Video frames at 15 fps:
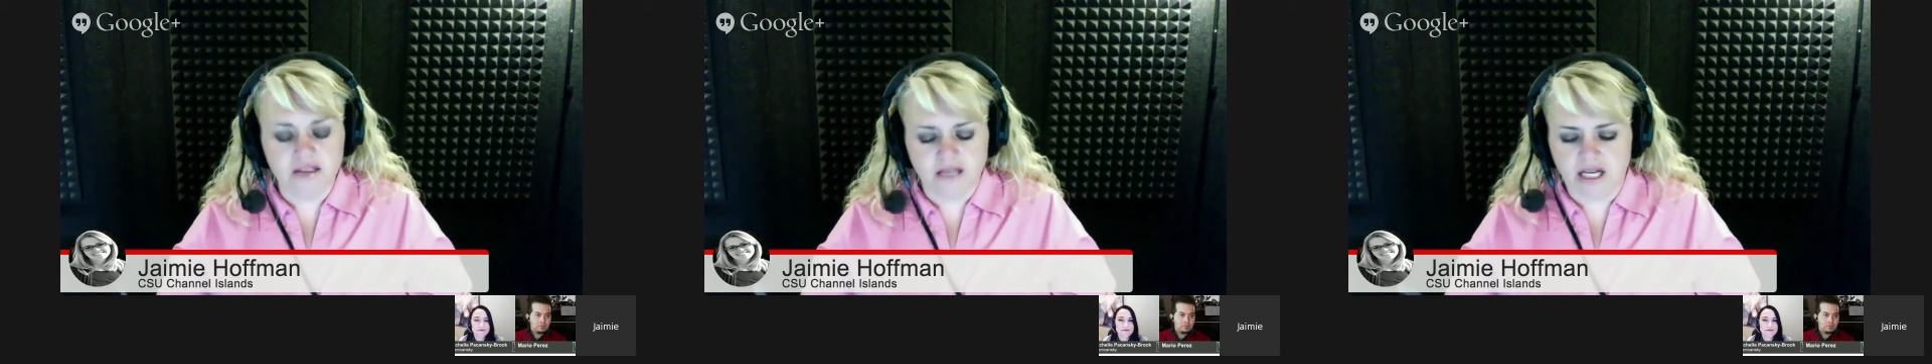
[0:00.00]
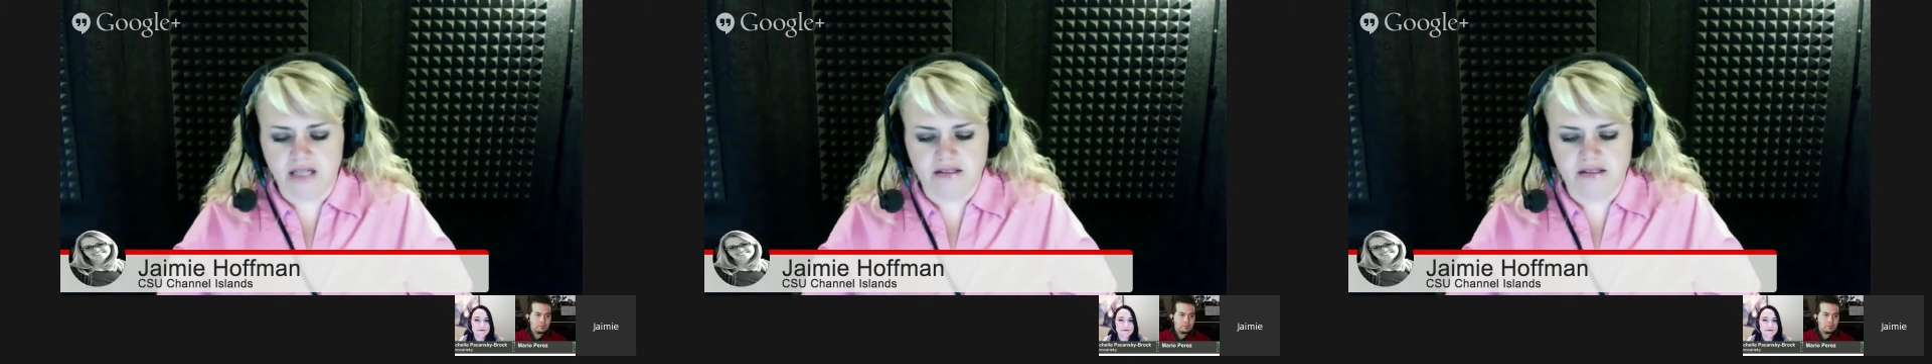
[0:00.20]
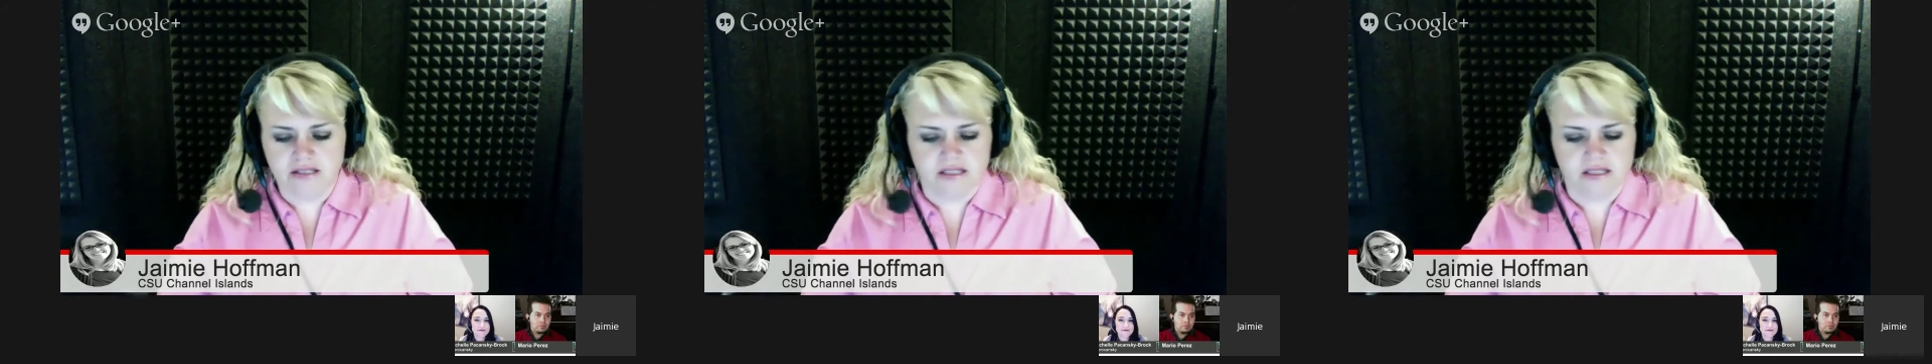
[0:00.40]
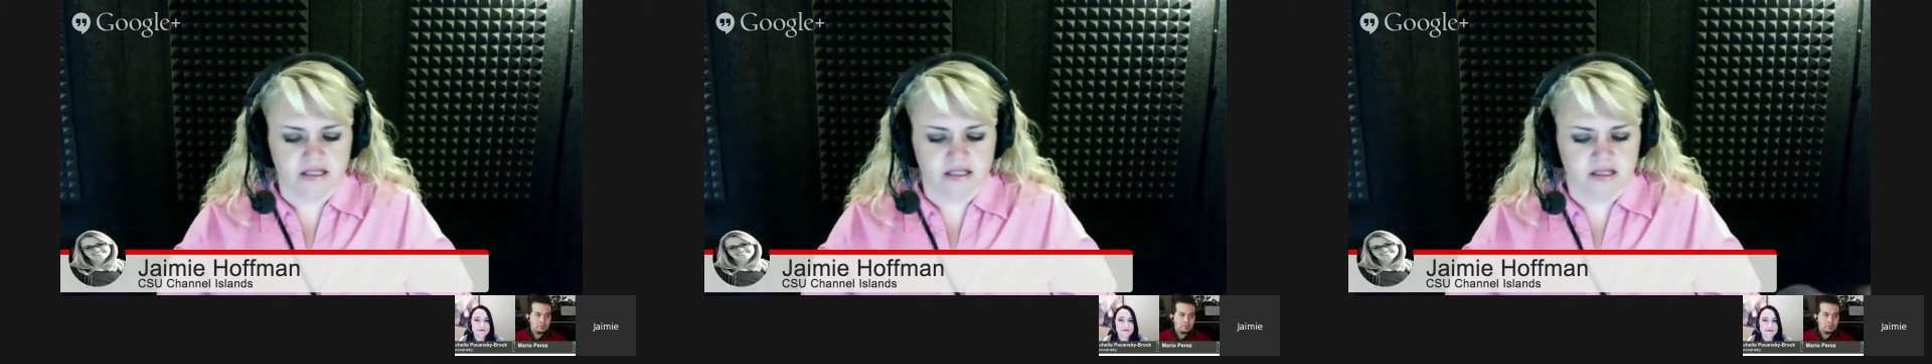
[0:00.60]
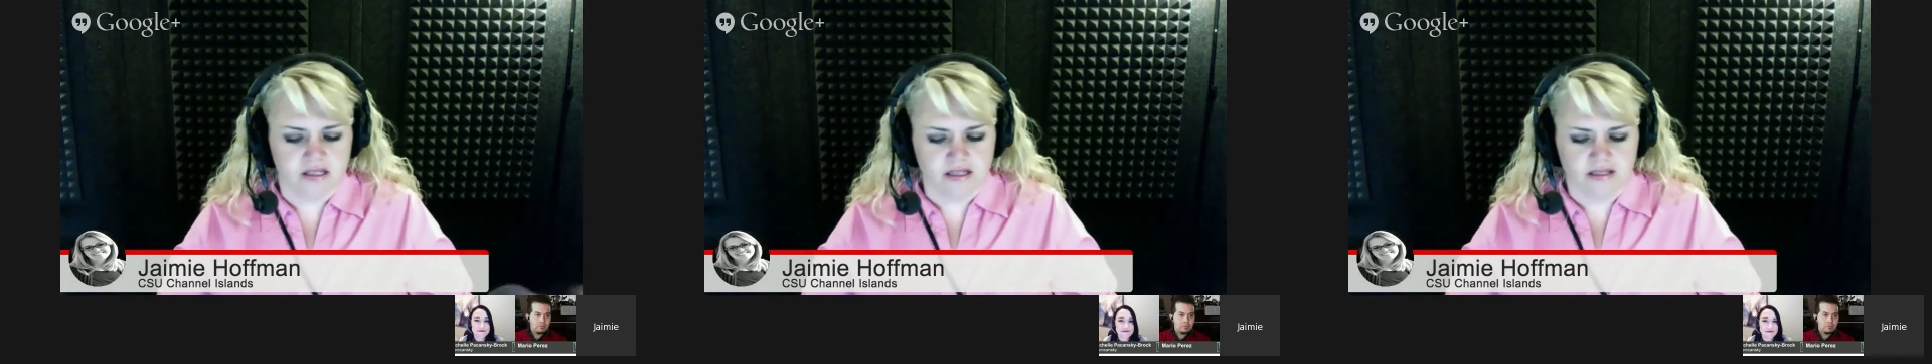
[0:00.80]
since
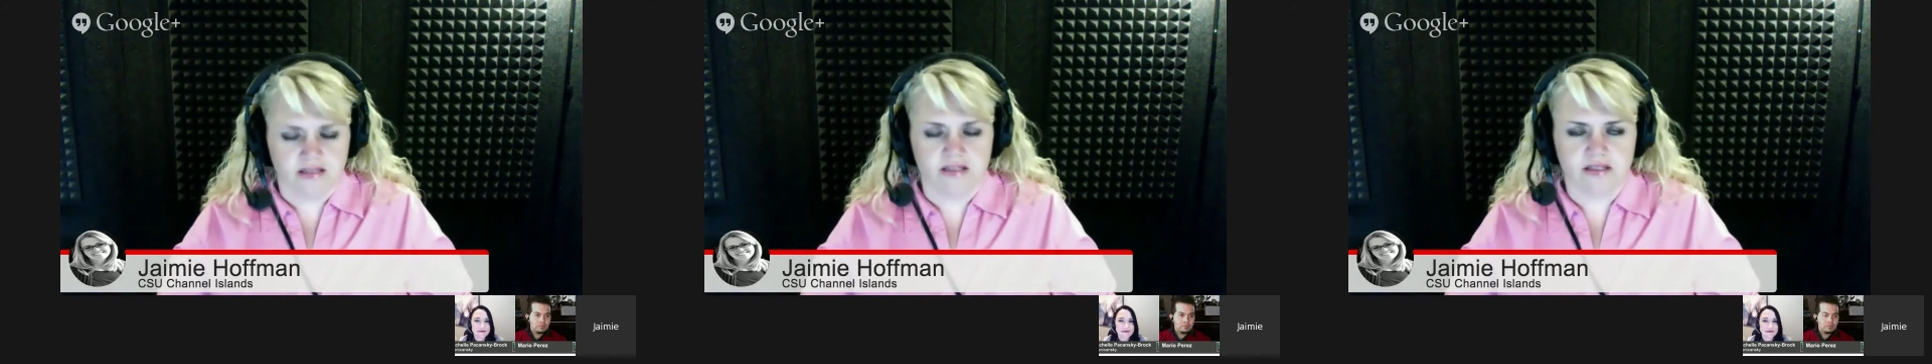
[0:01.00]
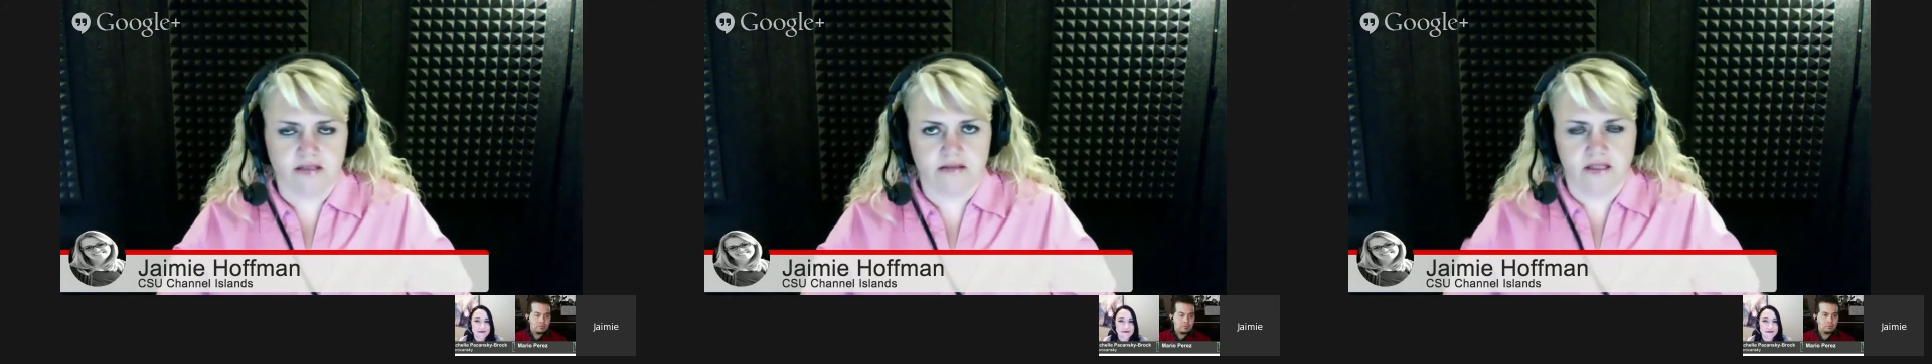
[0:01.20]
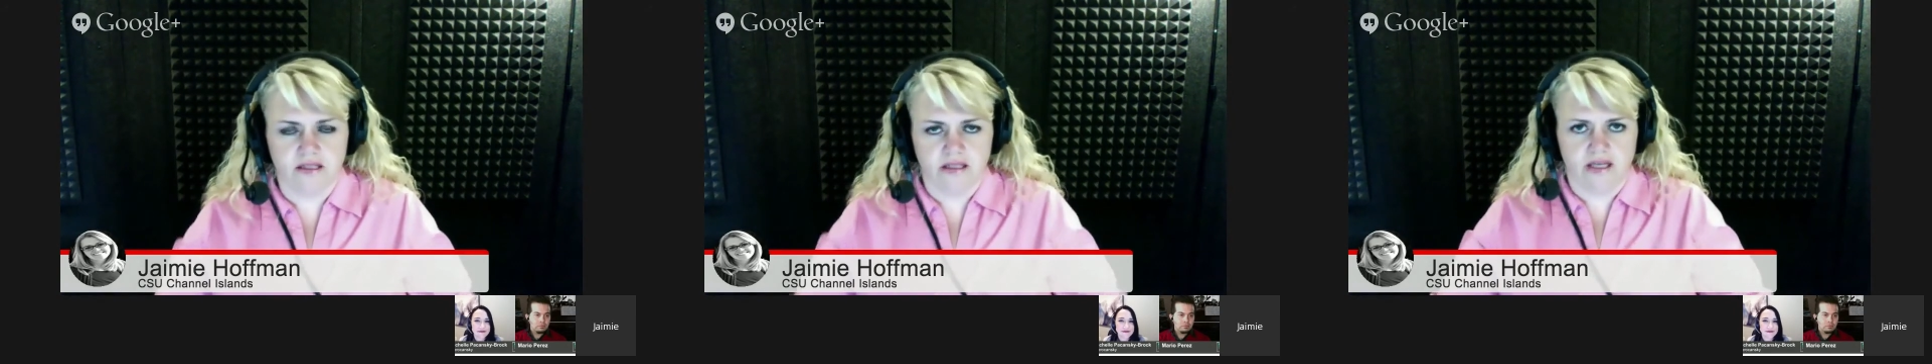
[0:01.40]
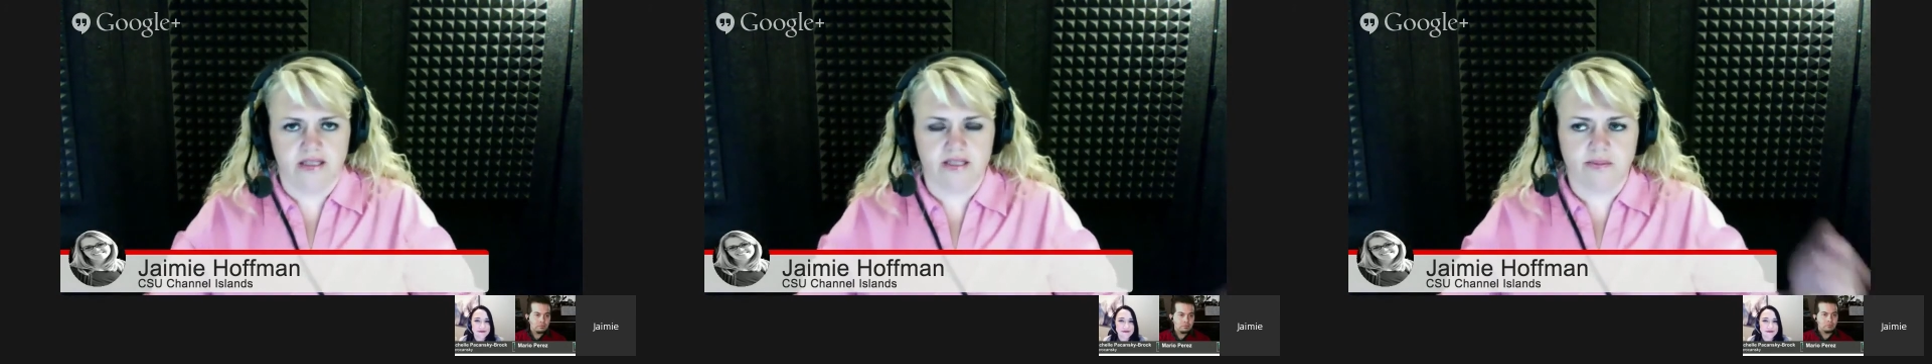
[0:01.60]
this is a nice